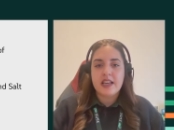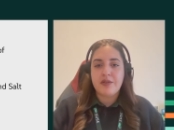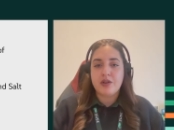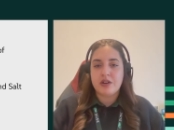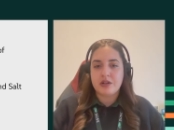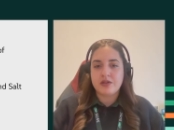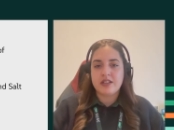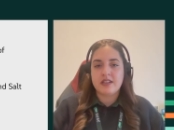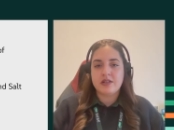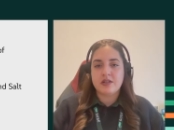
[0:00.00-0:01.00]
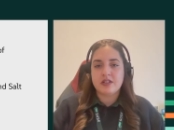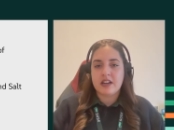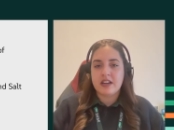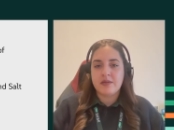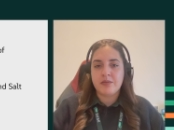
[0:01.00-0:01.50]
If you're using SUSE
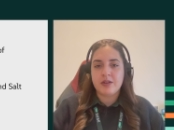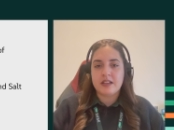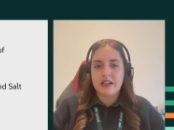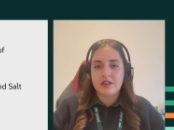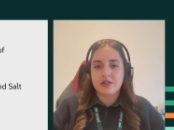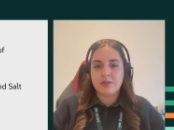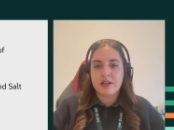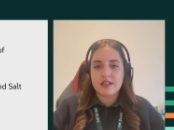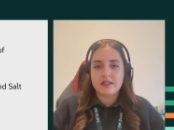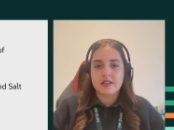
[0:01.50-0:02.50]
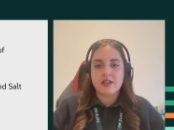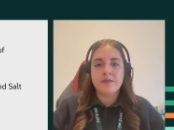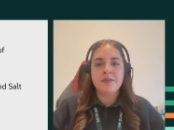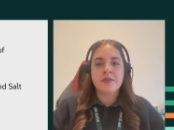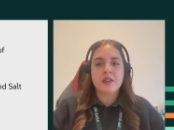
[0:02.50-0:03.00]
Multi-Linux Manager,
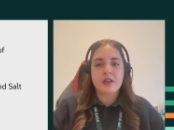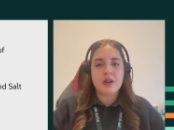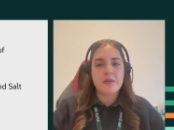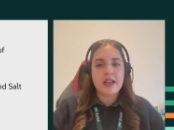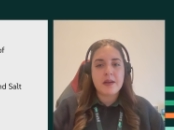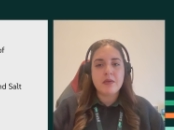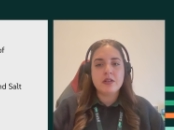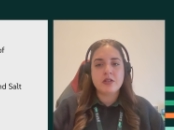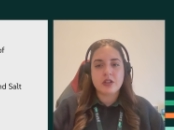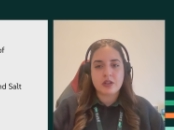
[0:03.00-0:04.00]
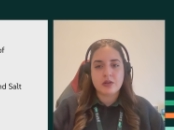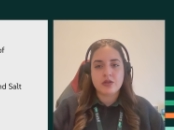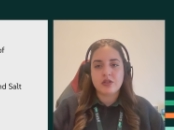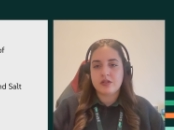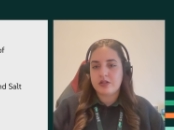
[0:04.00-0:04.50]
you'll be able to
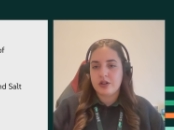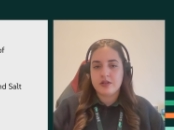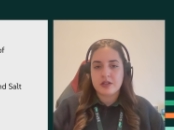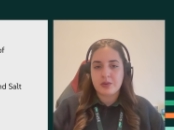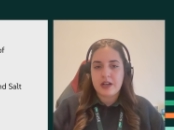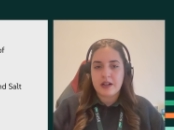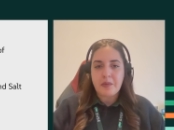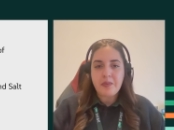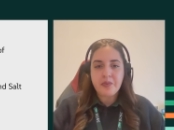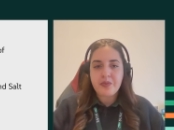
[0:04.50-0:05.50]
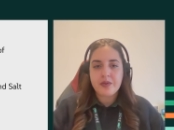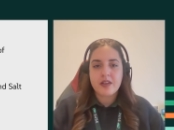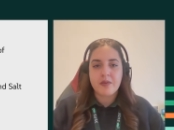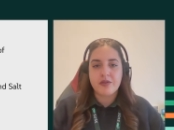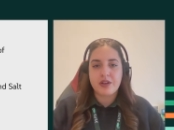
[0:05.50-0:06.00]
use Salt as well.
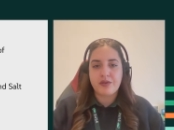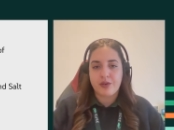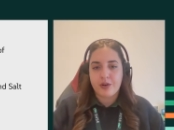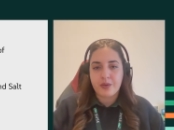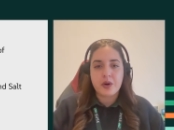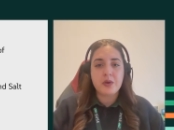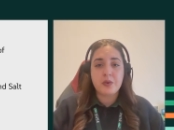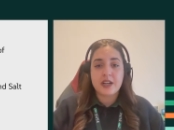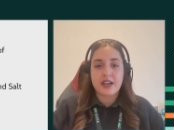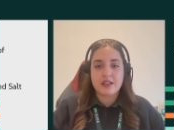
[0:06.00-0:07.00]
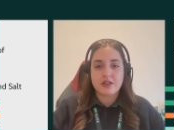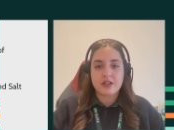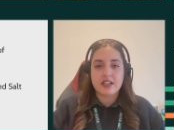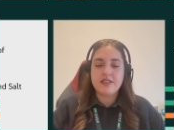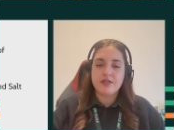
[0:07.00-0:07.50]
Moving forward, we had
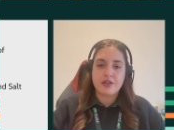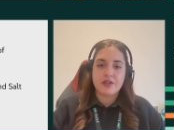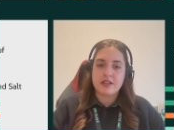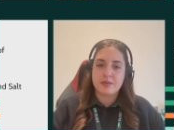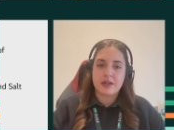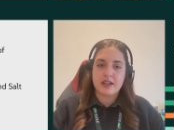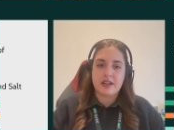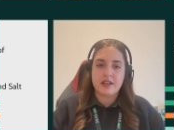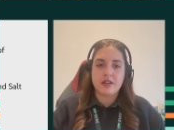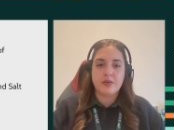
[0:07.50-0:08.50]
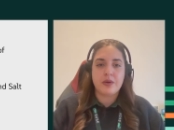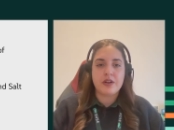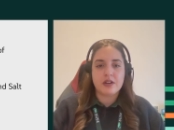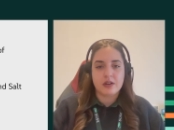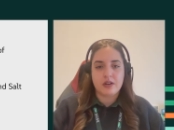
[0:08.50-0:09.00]
to leave a few things behind. We're
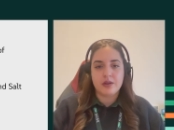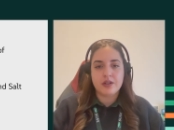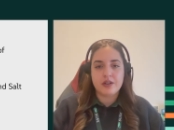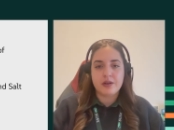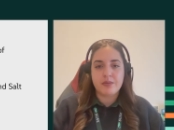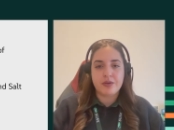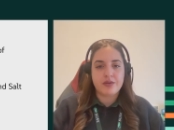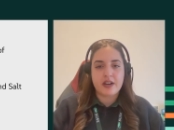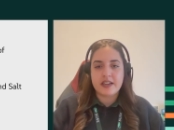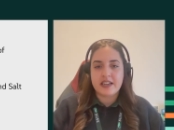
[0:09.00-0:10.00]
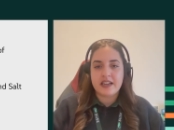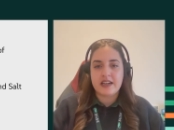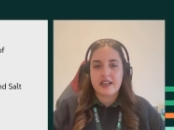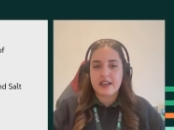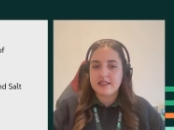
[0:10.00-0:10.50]
no longer providing
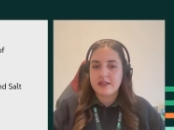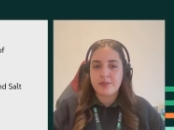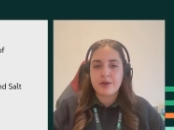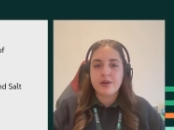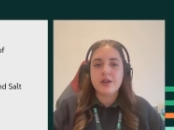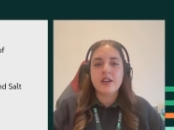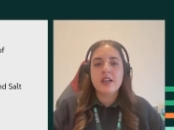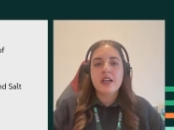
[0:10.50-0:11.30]
NAS support.